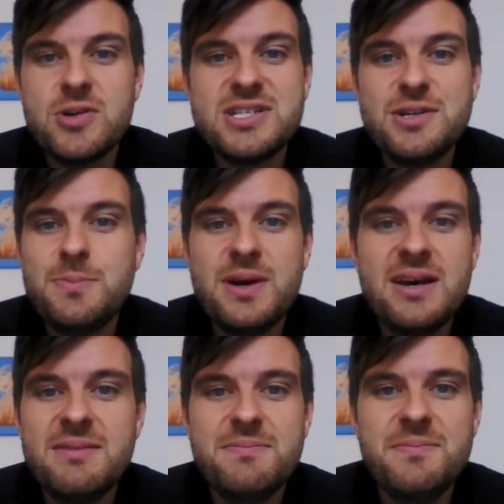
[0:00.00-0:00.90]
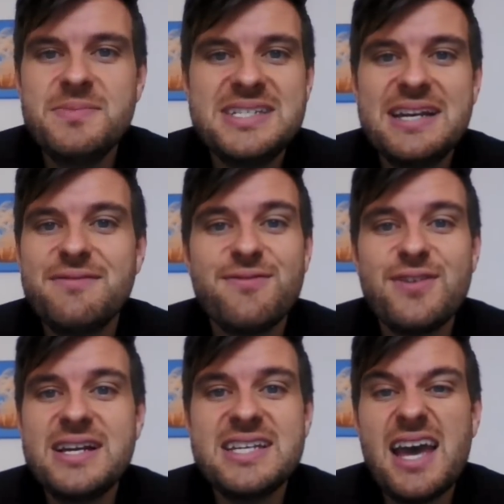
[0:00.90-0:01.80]
or a super
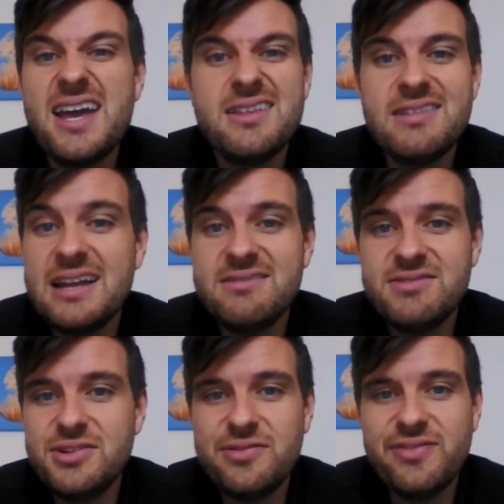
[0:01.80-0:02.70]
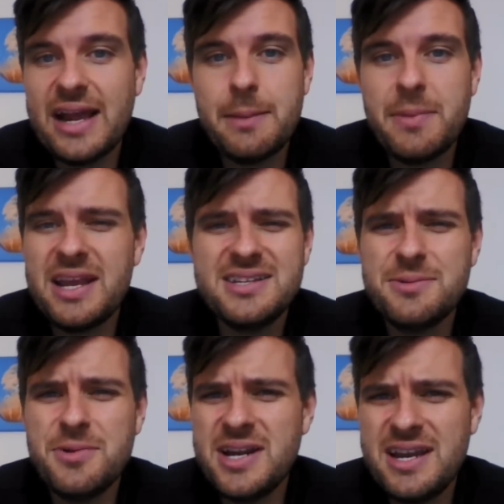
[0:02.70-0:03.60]
sin-free day, and then you'll forget about it.
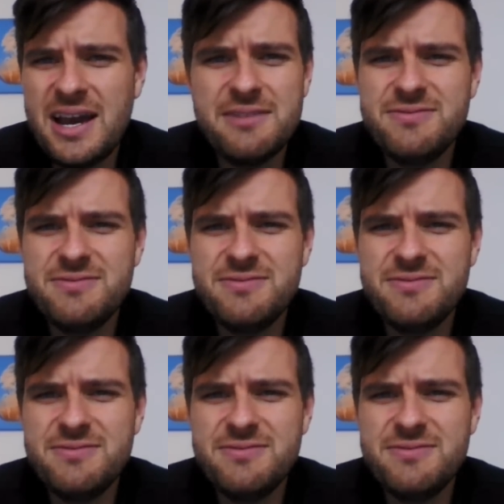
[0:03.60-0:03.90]
Don't worry.